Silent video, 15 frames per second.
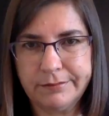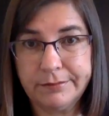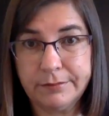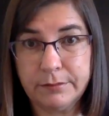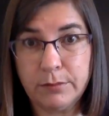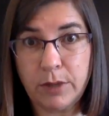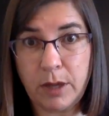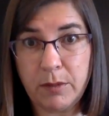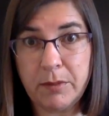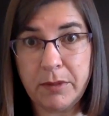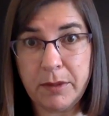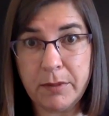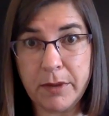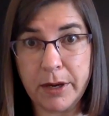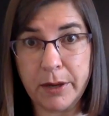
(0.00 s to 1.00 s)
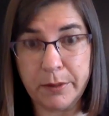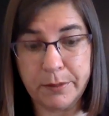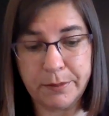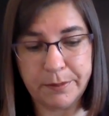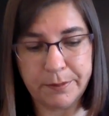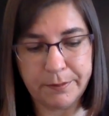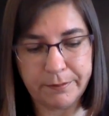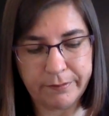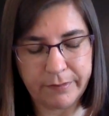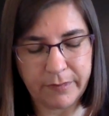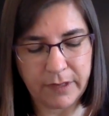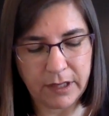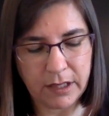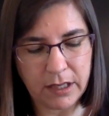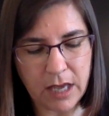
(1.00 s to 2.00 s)
Probably Mo.
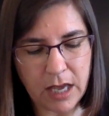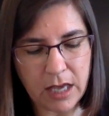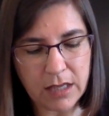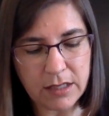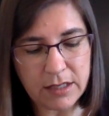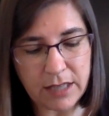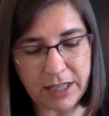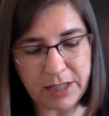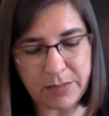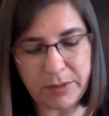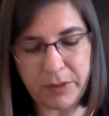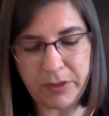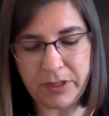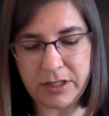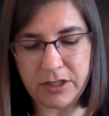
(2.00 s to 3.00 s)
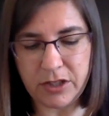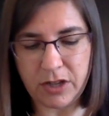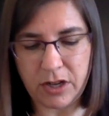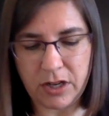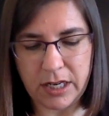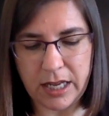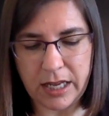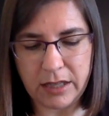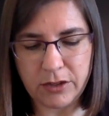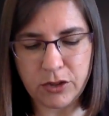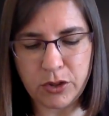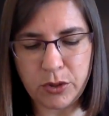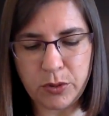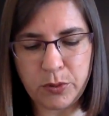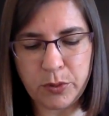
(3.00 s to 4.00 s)
Science period started, and
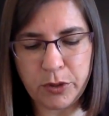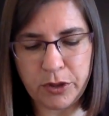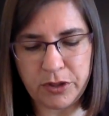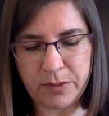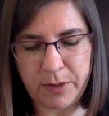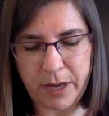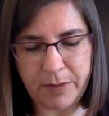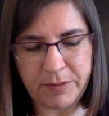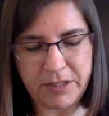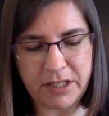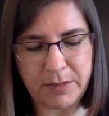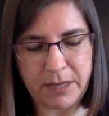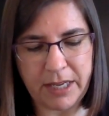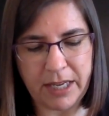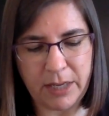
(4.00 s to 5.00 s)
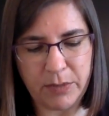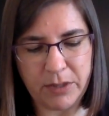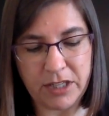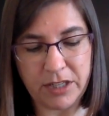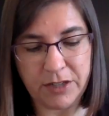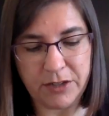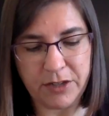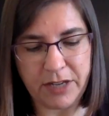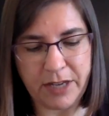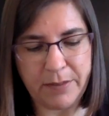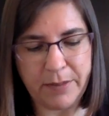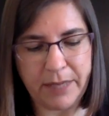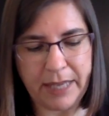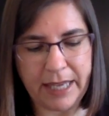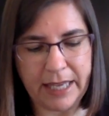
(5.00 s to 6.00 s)
2 words popped into my head when Dr. M
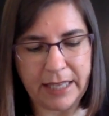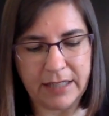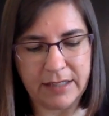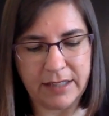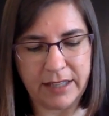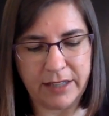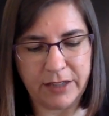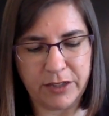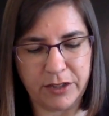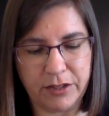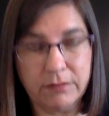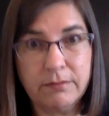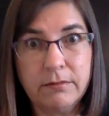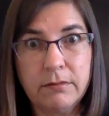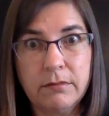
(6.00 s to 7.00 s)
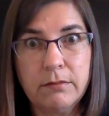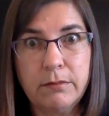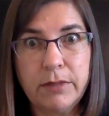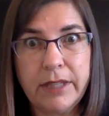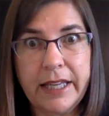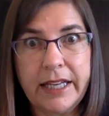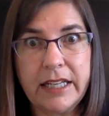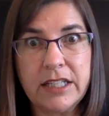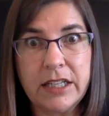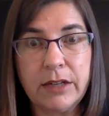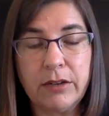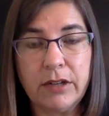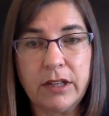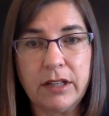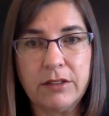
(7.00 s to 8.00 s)
began his lecture.
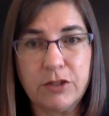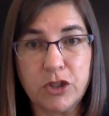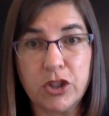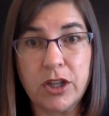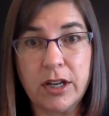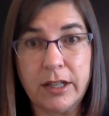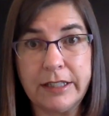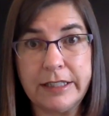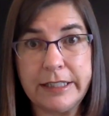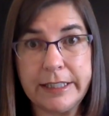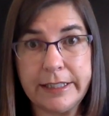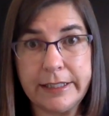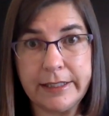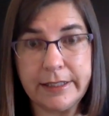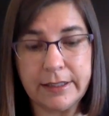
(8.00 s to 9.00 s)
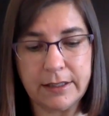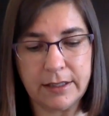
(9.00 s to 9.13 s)
Planetary geologist.